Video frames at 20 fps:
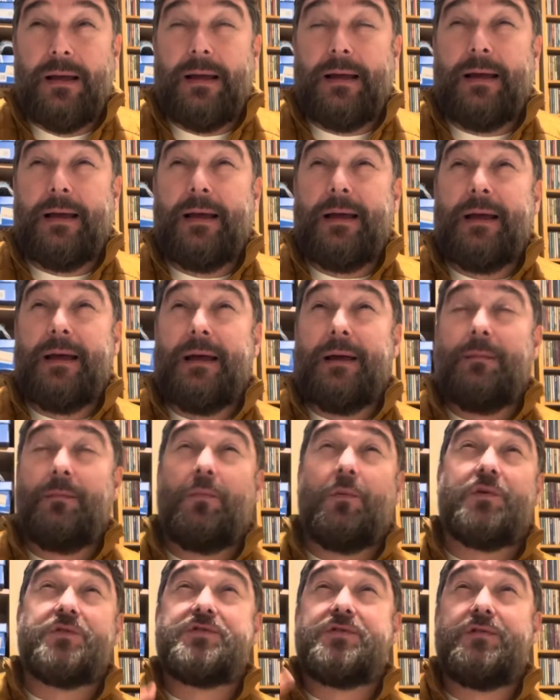
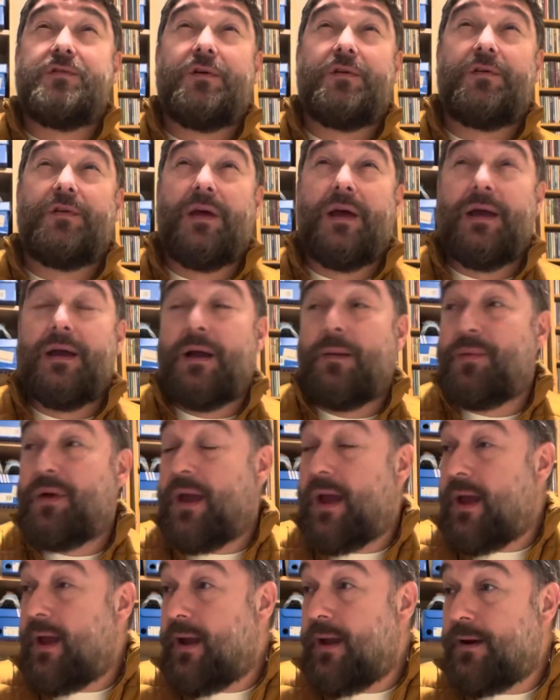What's the other thing I'm
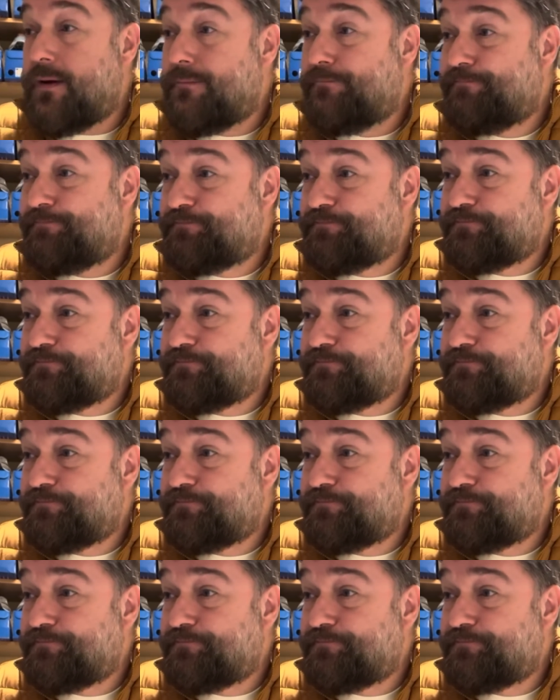getting?